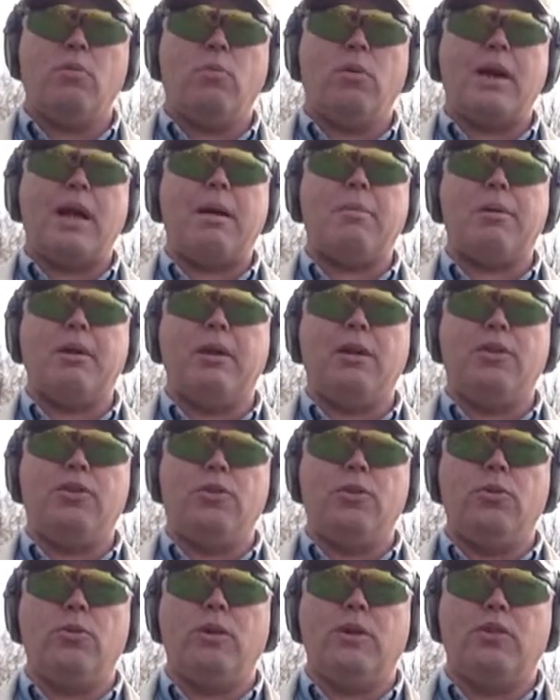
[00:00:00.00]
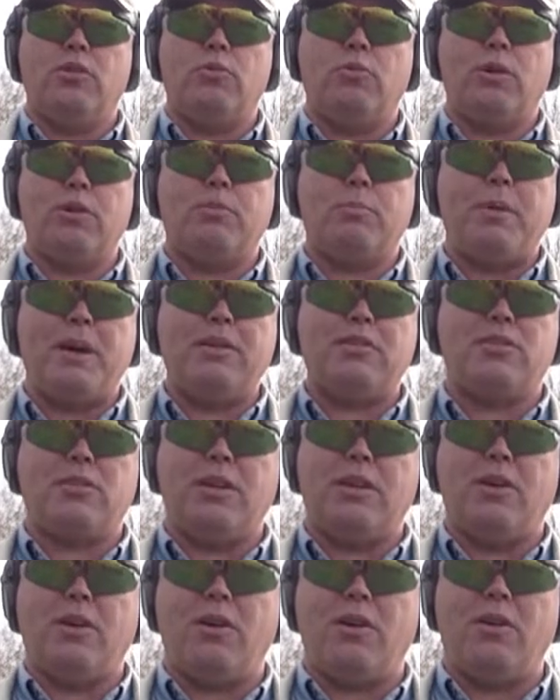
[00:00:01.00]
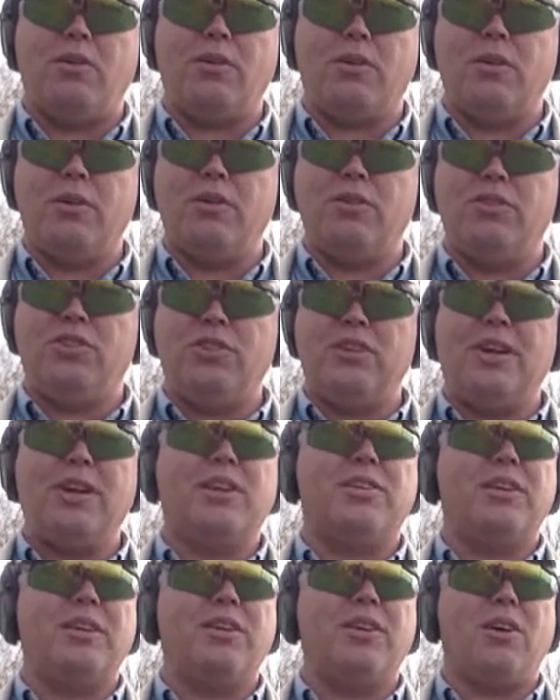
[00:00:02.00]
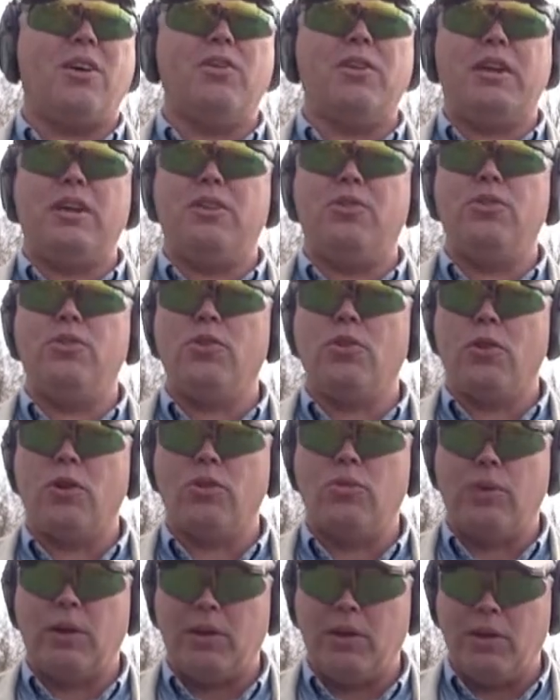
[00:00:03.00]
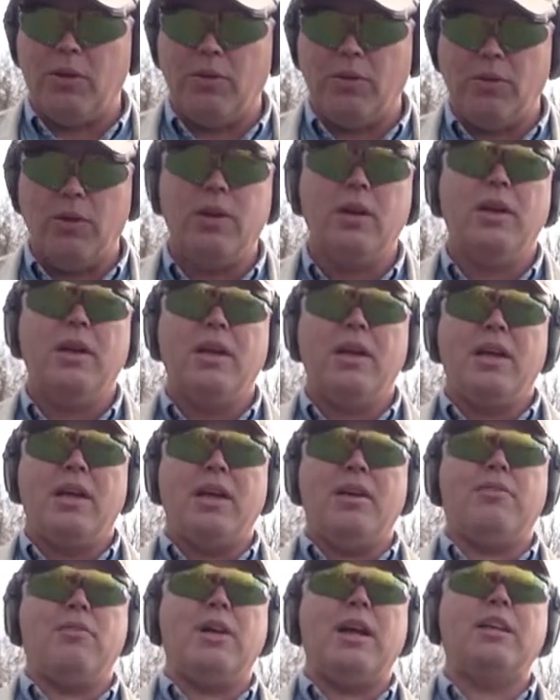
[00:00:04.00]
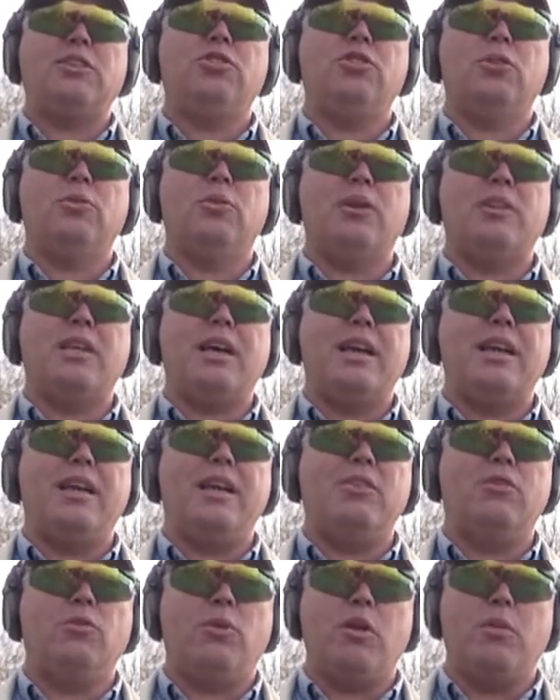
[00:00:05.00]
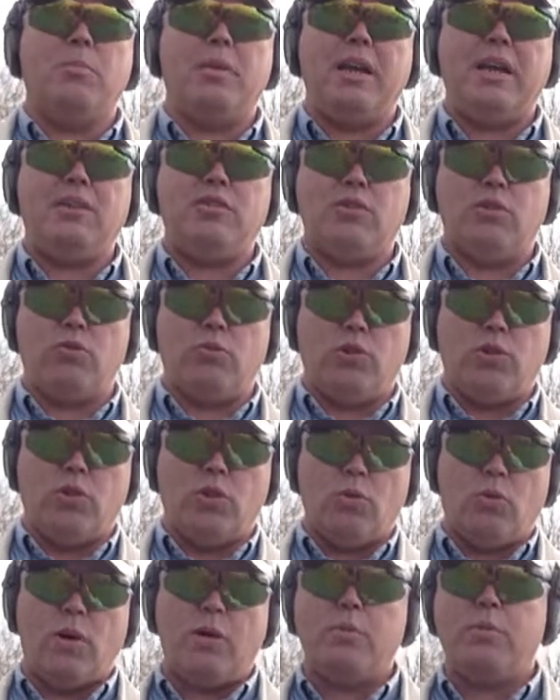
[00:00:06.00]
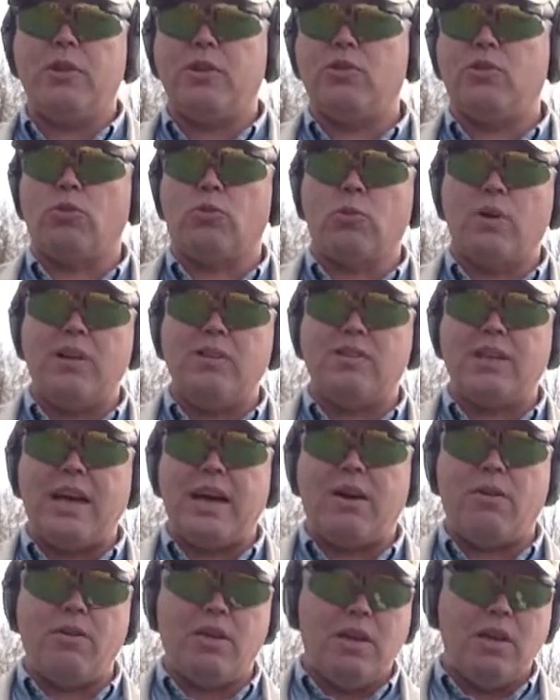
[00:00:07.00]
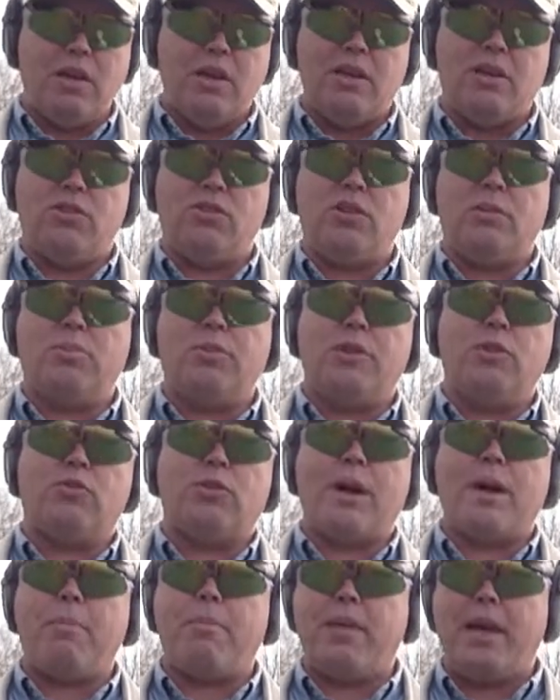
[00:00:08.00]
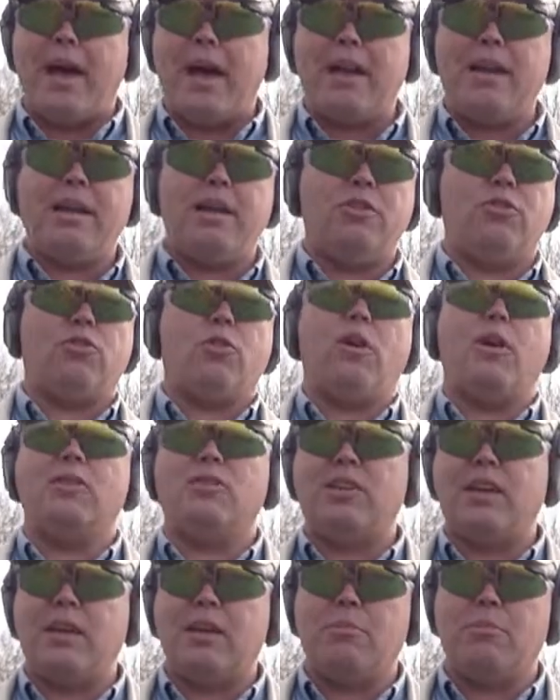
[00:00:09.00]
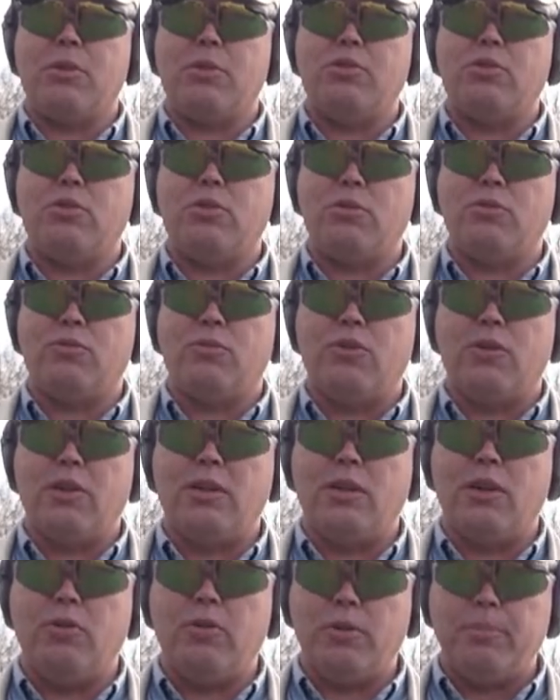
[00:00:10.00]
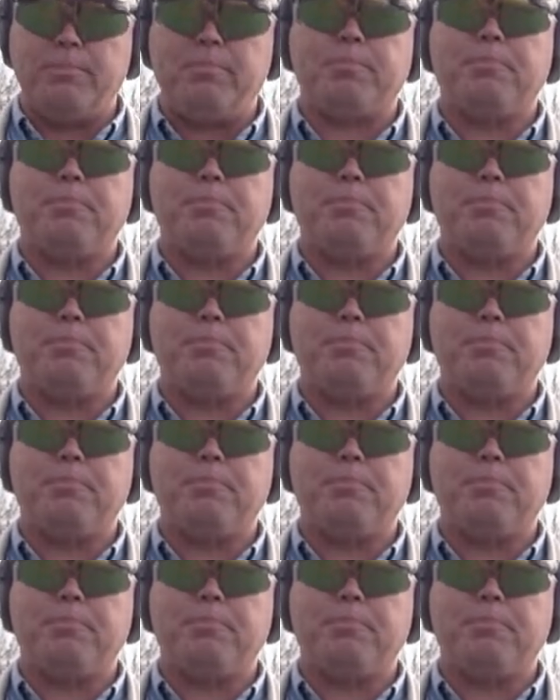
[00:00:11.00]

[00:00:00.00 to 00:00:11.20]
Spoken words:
What I'm going to do is what's basically called, or generically called, a New York reload. If you're not sure what that is, what it means is when your one pistol runs out, you simply drop that and draw a second pistol that's fully loaded.